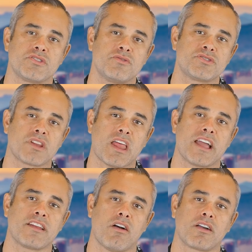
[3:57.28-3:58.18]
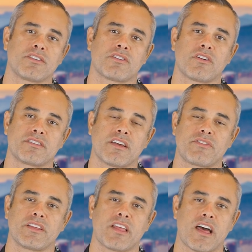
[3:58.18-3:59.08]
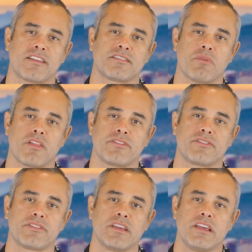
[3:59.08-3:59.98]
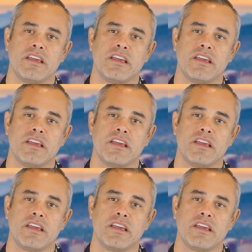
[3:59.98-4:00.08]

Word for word: June, July, and August are definitely the hottest months,